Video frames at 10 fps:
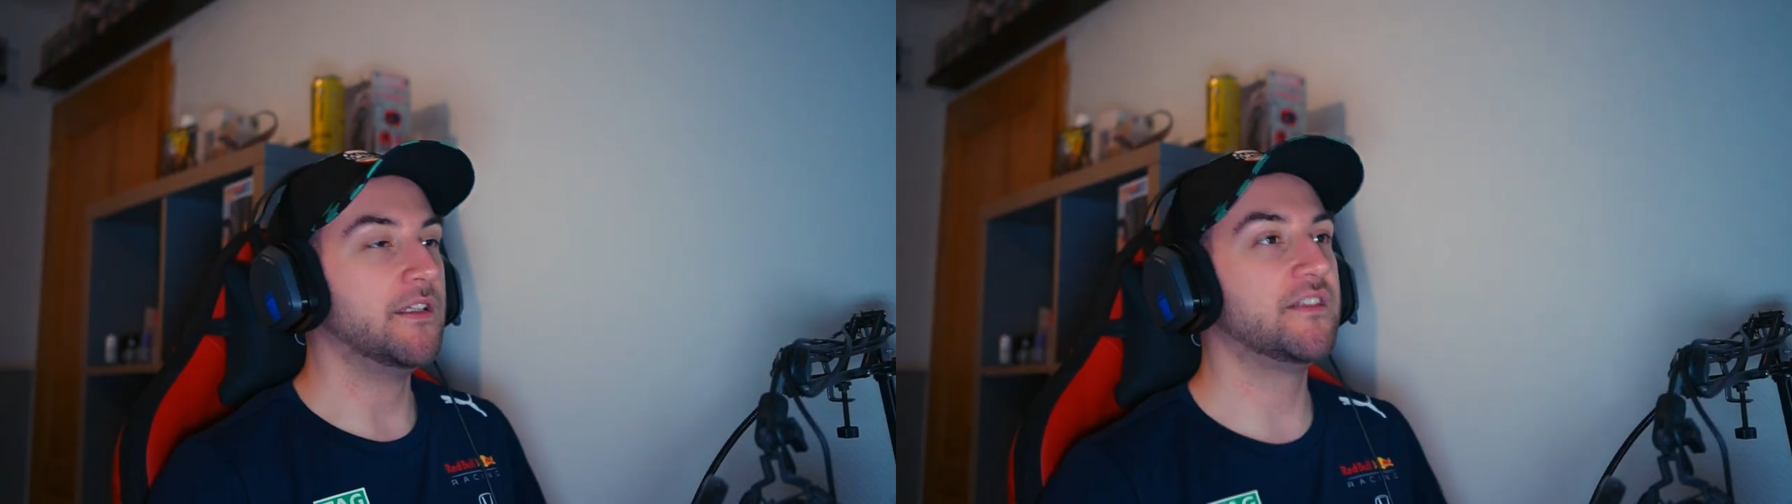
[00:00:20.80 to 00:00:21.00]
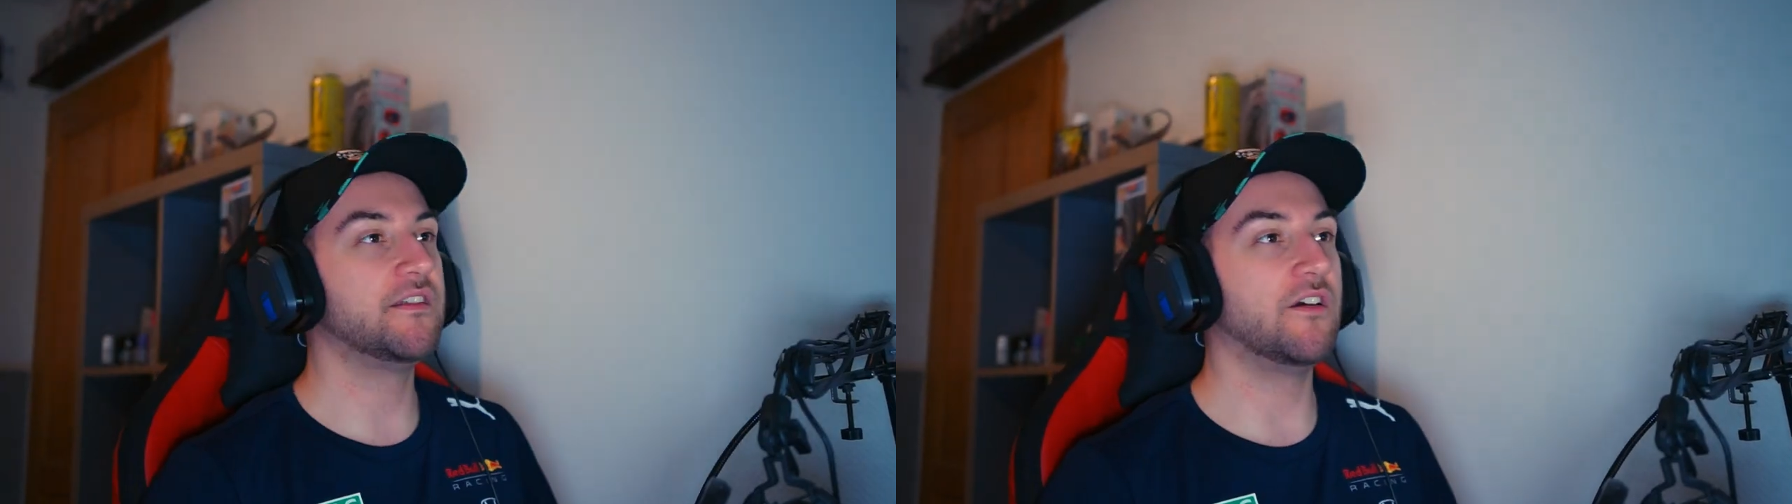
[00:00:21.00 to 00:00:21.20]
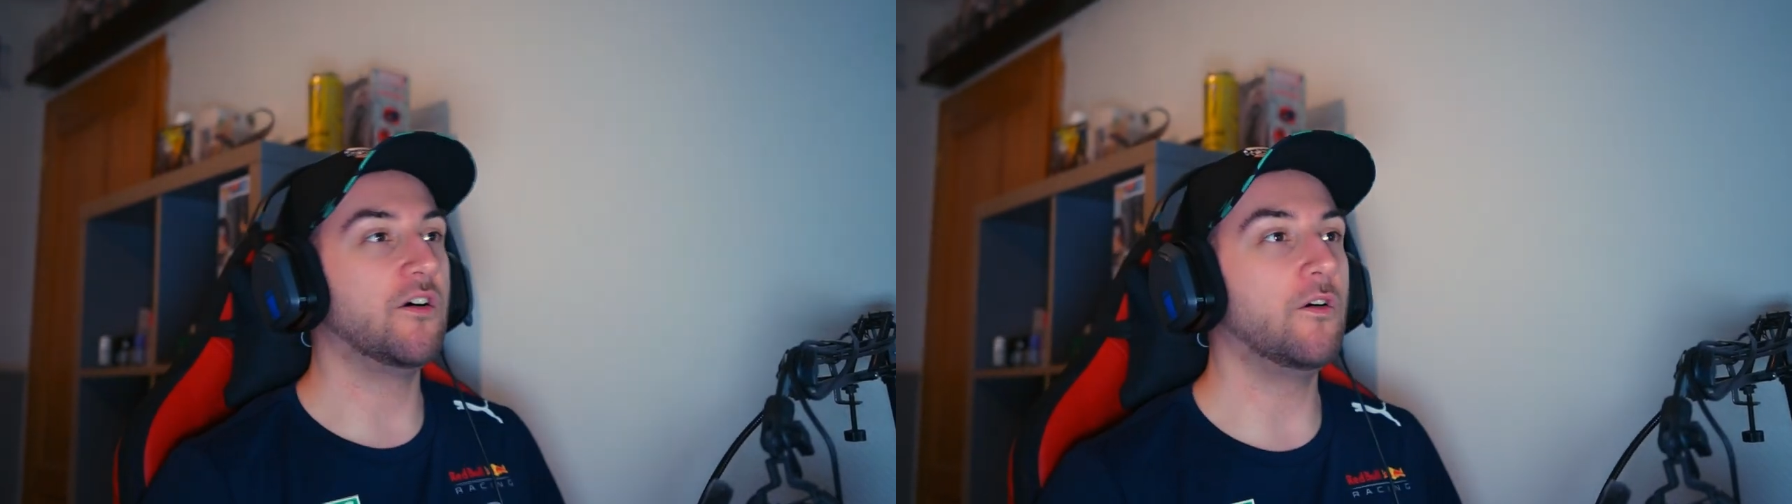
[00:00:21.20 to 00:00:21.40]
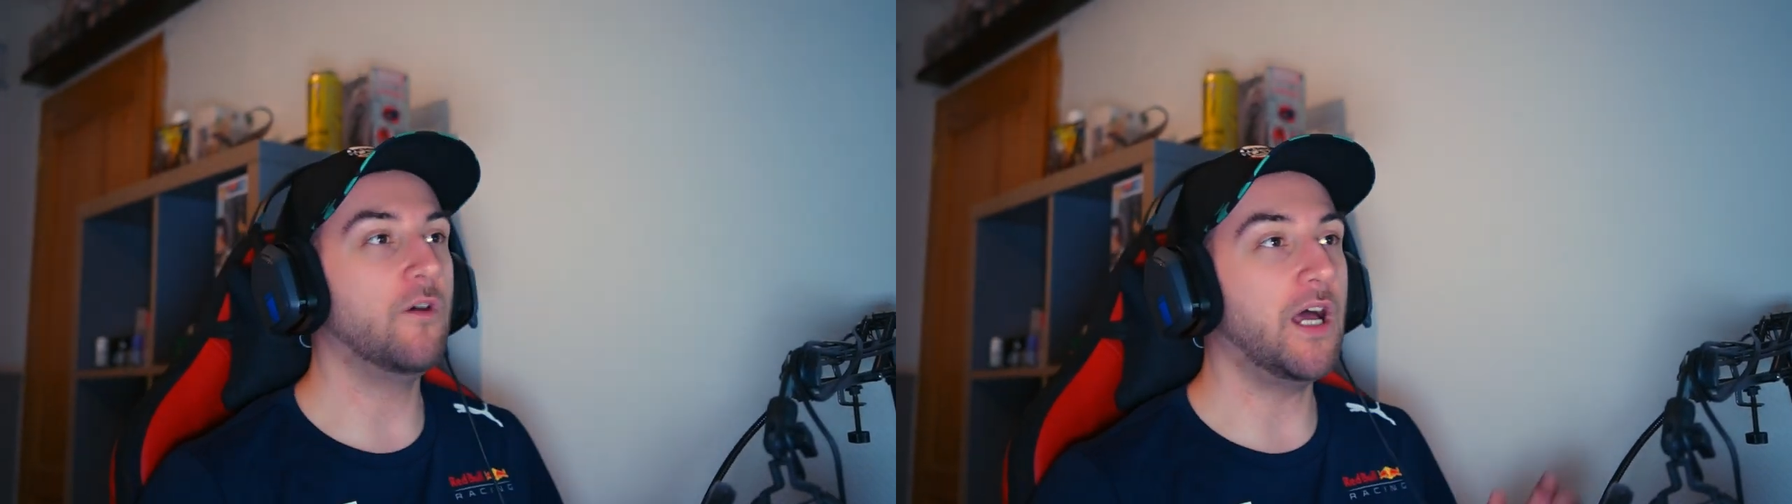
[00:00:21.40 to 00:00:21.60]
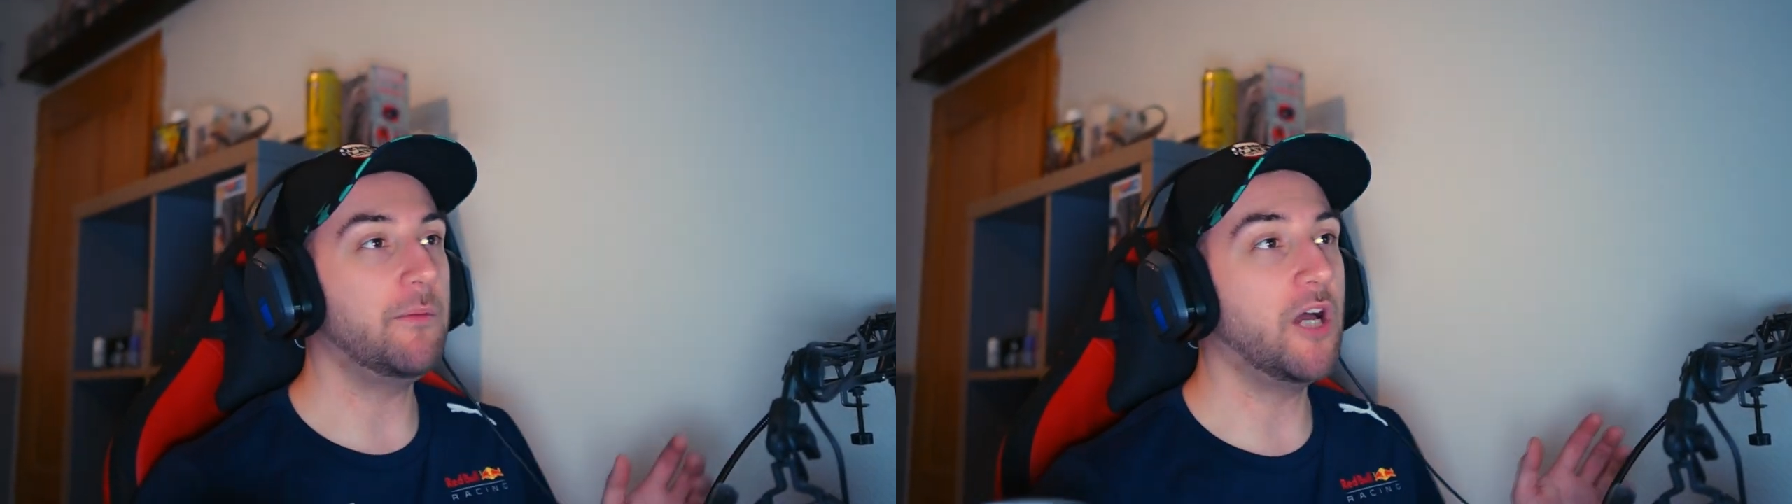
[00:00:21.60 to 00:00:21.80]
So,
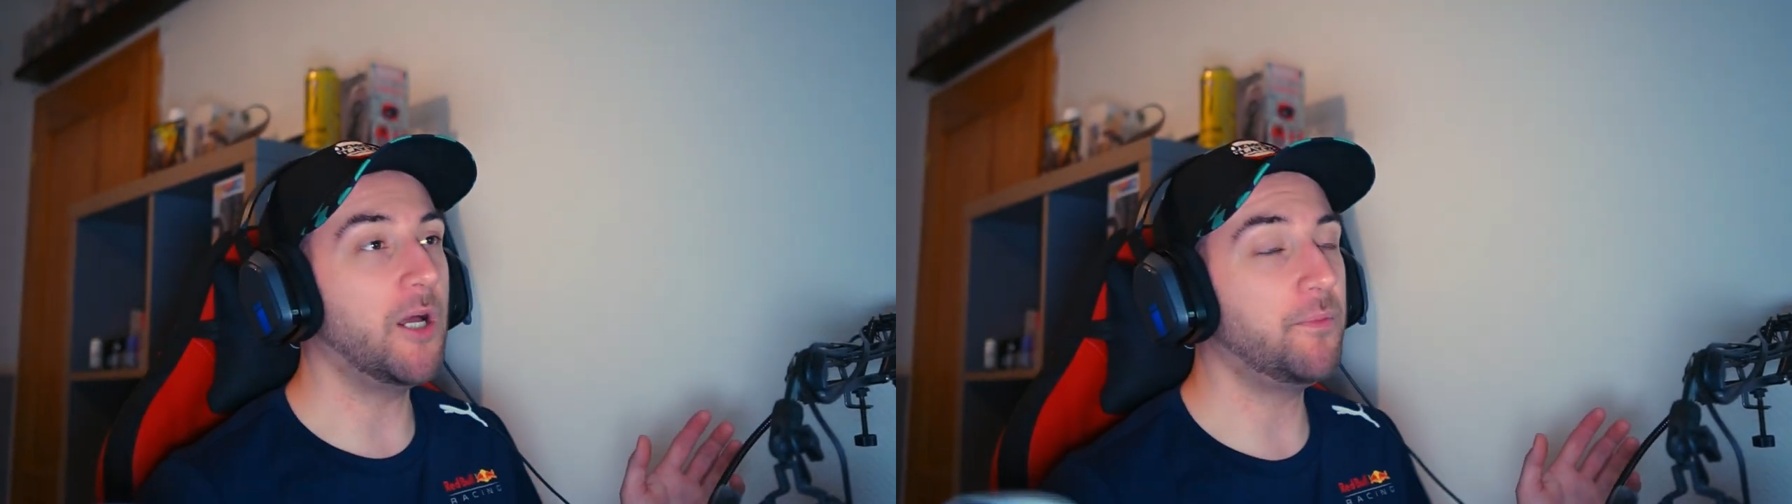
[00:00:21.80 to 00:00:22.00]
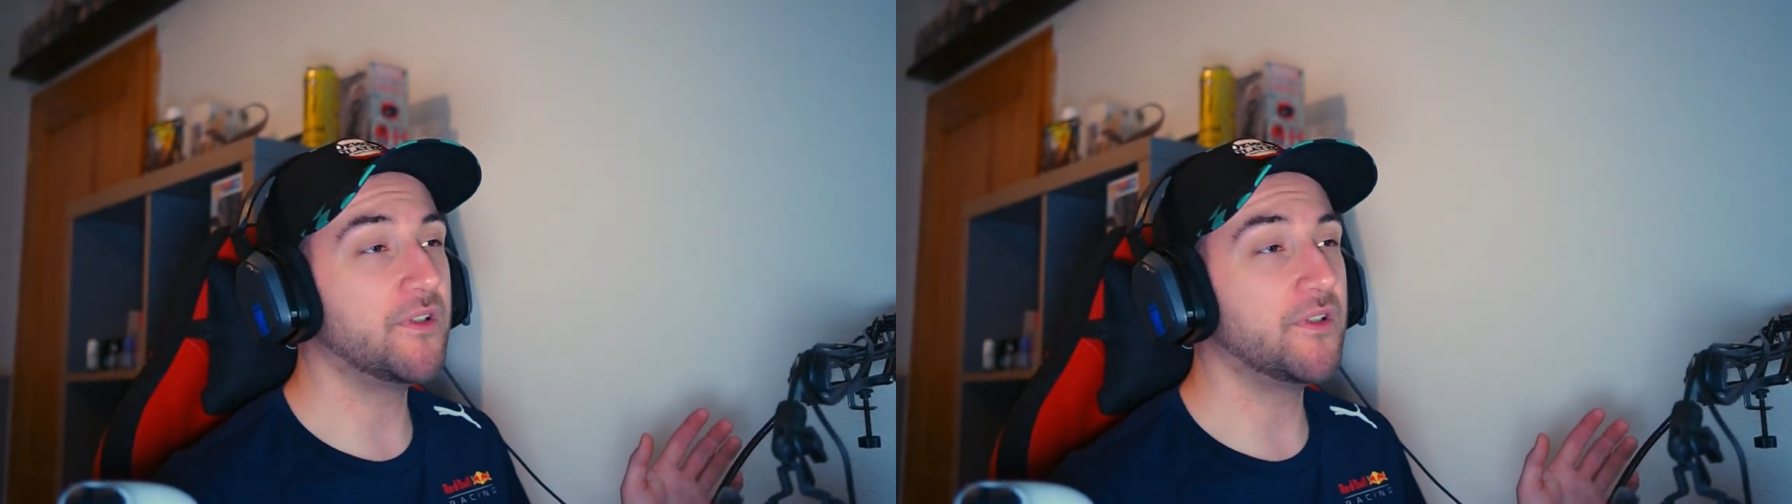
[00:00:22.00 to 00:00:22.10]
I'ma hop